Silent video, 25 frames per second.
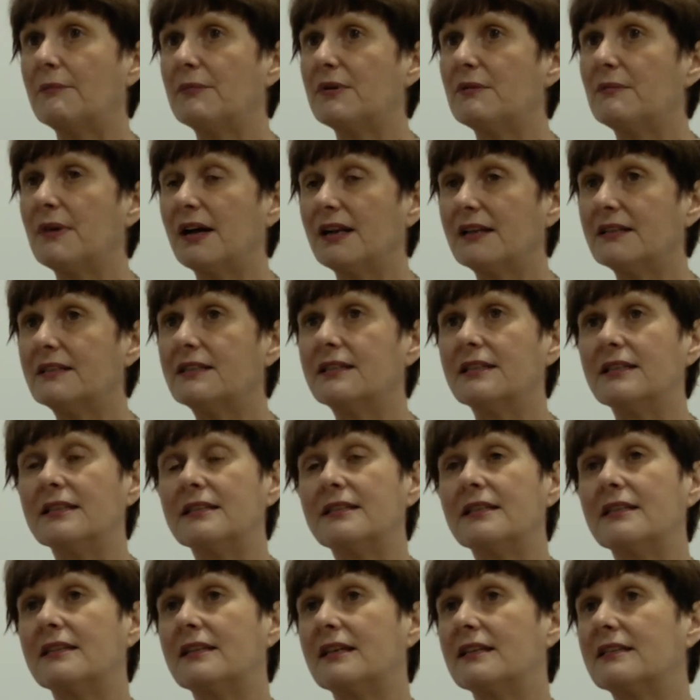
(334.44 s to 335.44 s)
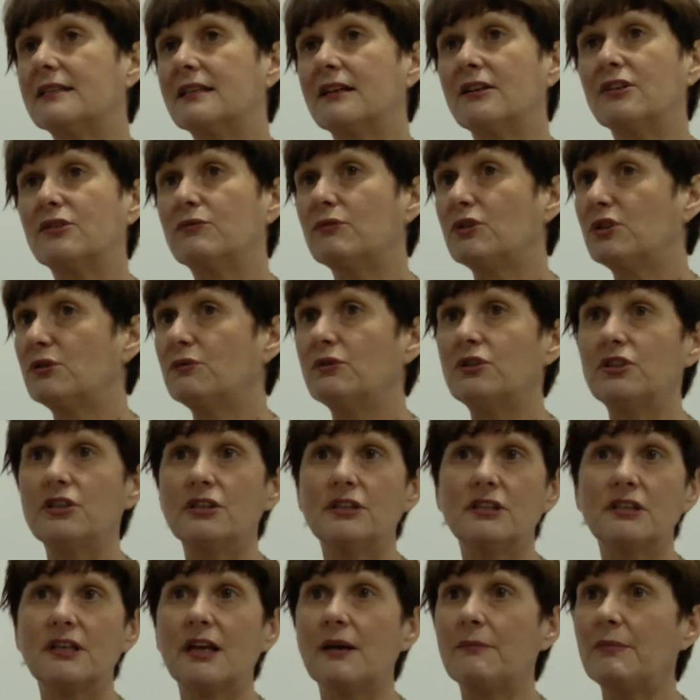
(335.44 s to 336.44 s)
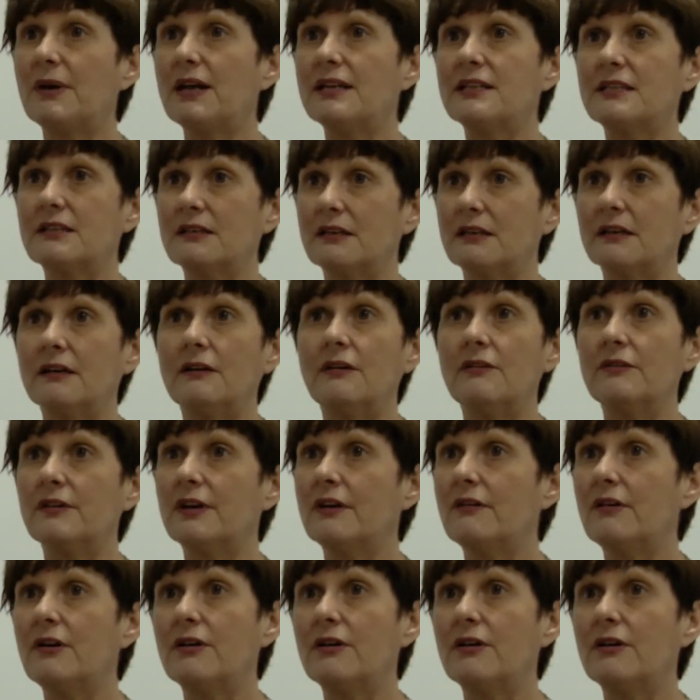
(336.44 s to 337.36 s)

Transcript: abnormalities in their cells, which will just get better on